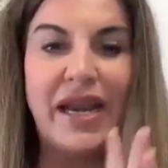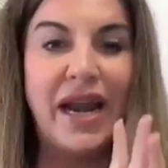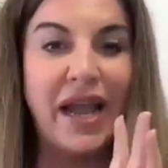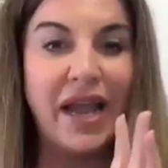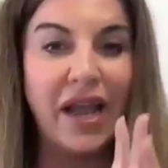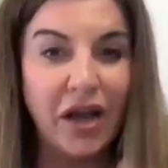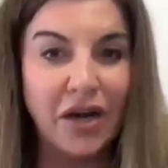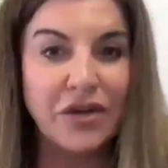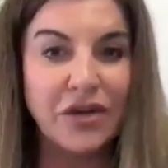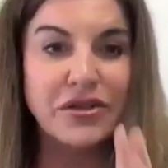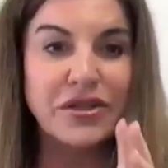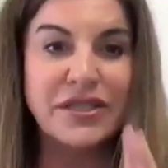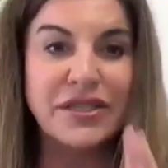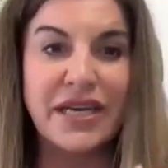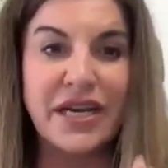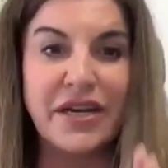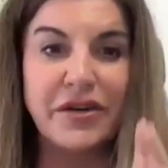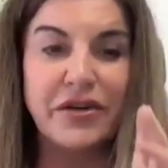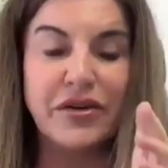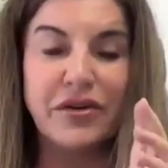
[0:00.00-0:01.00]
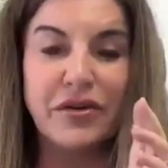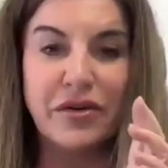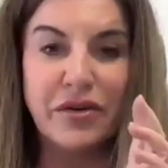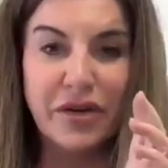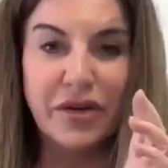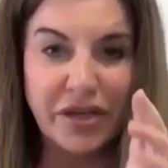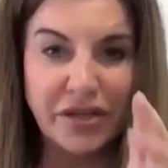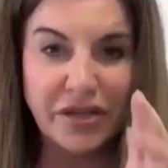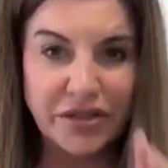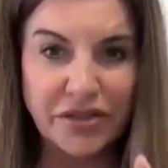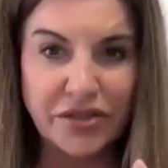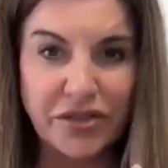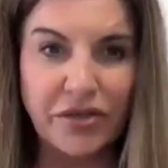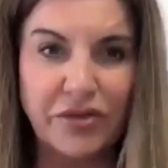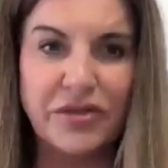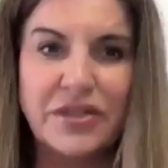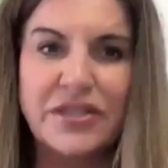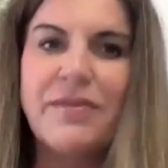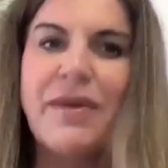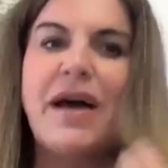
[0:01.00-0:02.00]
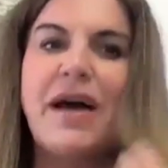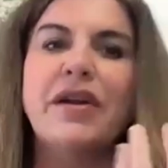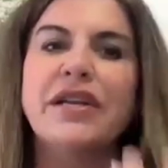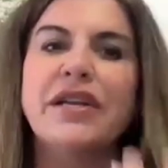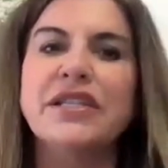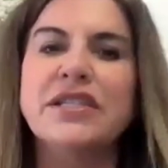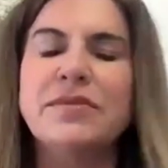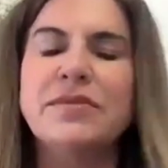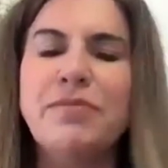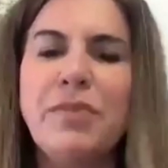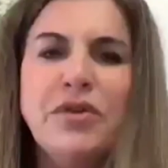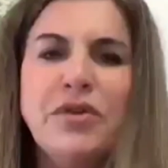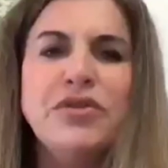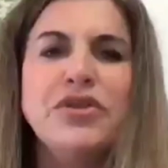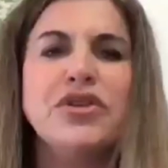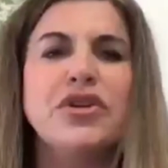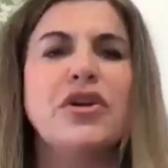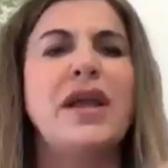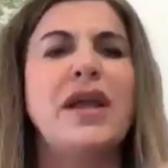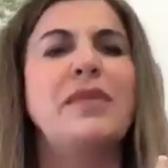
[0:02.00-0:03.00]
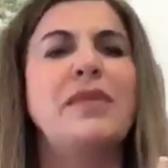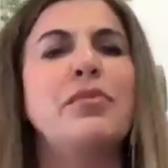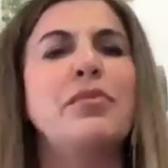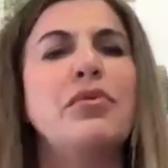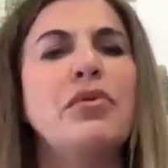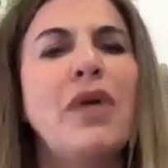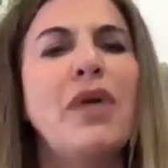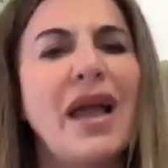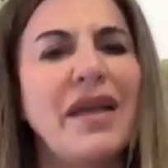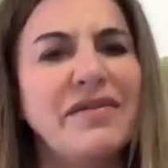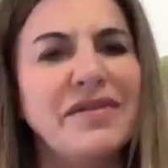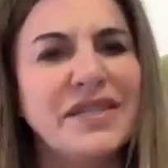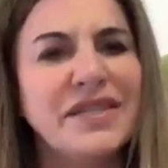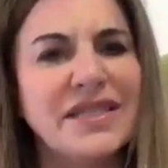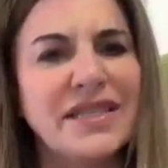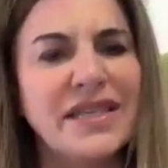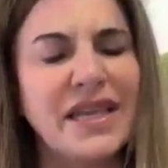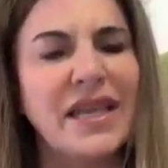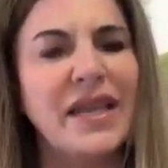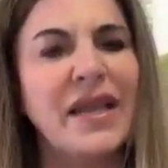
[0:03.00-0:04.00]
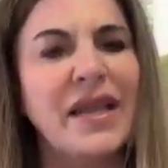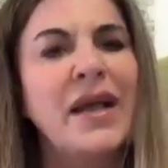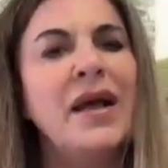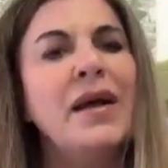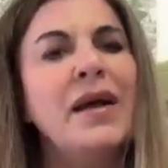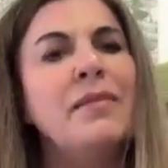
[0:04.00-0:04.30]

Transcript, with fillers: And I understand your concerns about exposure and privacy. Yeah.